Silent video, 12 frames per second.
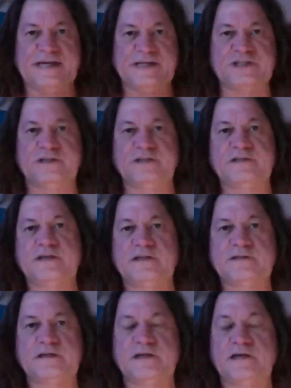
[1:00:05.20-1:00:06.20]
ancient
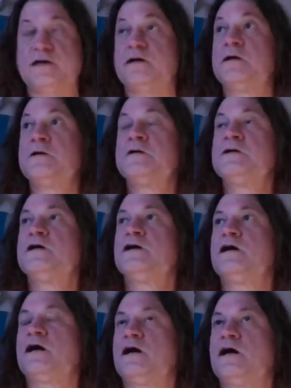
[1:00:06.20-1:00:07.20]
and
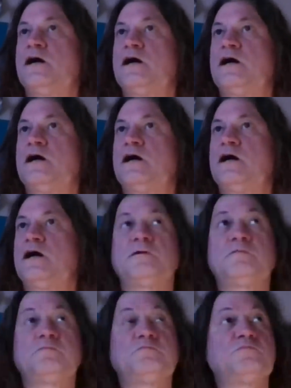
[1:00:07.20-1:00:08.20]

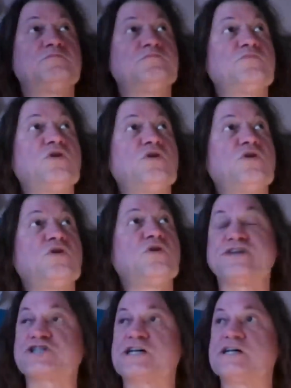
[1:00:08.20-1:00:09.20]
most
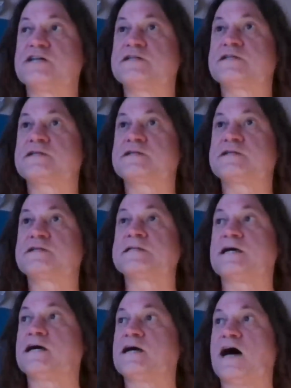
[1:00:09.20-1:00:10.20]
efficient
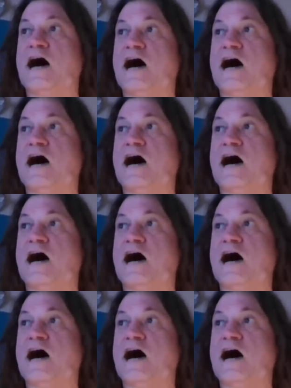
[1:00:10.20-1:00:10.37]
and